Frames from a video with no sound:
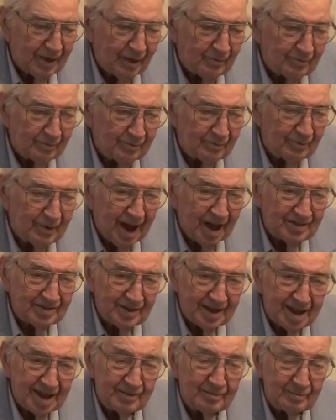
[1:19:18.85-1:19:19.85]
that I
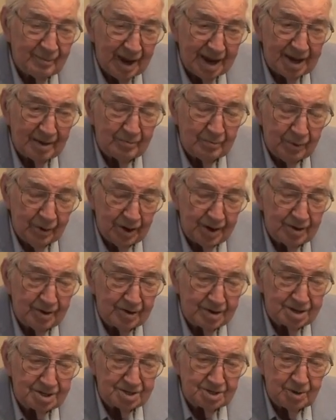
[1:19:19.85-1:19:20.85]
think it'd make a pretty
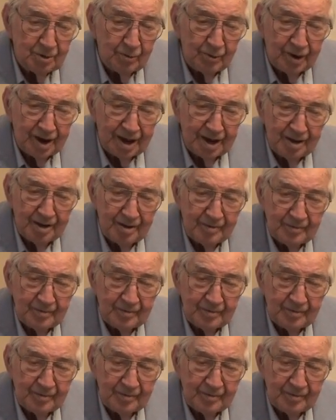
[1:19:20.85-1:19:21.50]
good story.